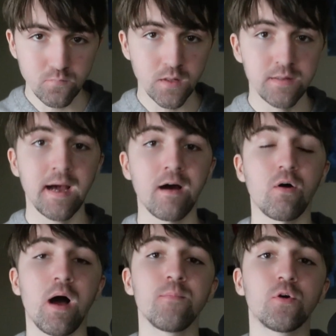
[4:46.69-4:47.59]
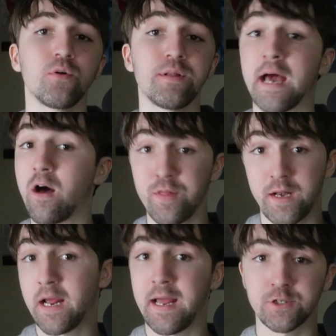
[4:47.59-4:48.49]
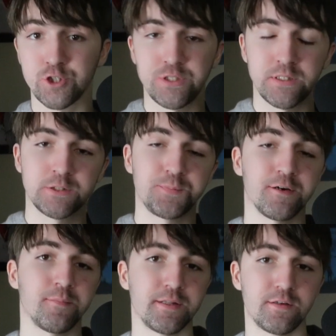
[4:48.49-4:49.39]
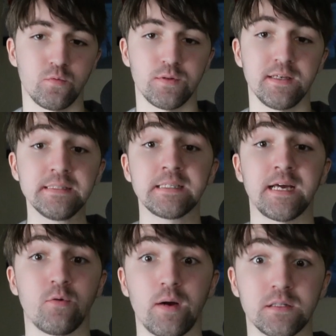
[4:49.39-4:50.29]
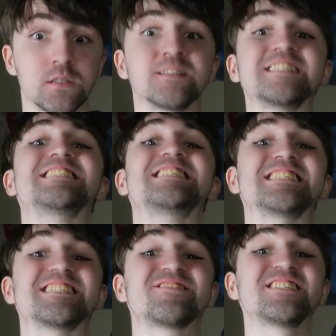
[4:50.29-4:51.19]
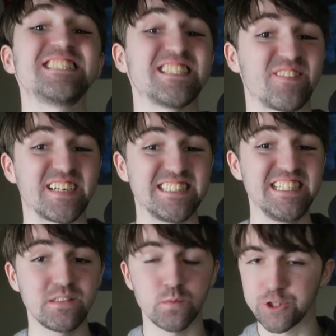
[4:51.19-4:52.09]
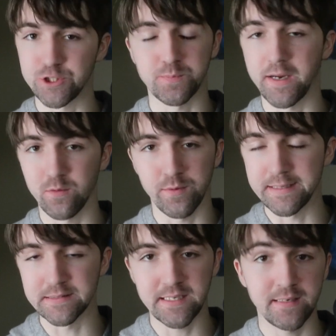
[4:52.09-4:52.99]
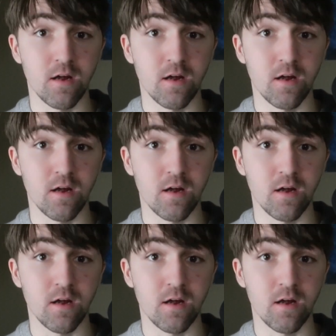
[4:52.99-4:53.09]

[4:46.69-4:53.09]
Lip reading: Now now that I actually experimented with this and I quite literally see a difference in my teeth, which is, by the way, insane.